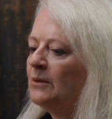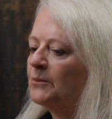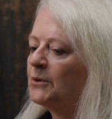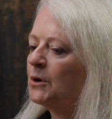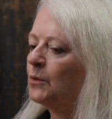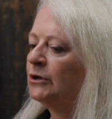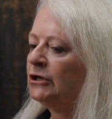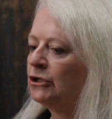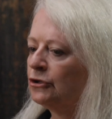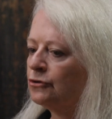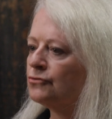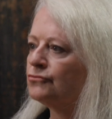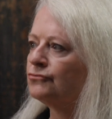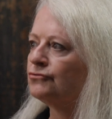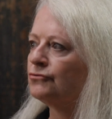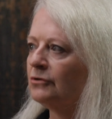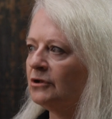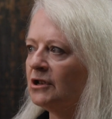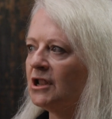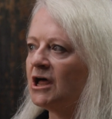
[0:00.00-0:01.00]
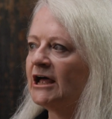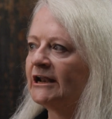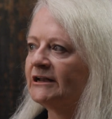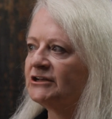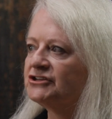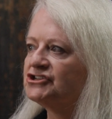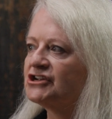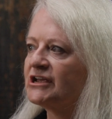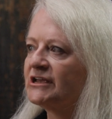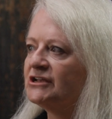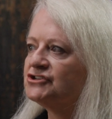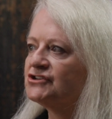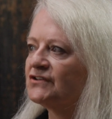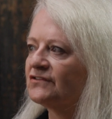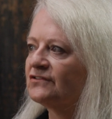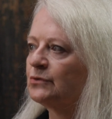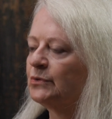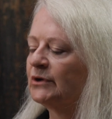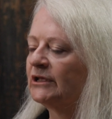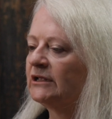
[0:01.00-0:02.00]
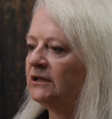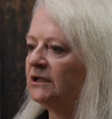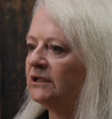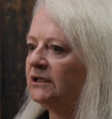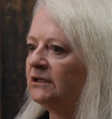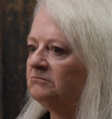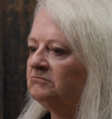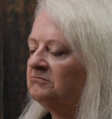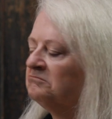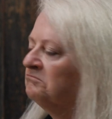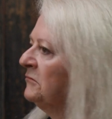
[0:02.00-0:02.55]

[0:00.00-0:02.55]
But when you go through a lot of changes quickly,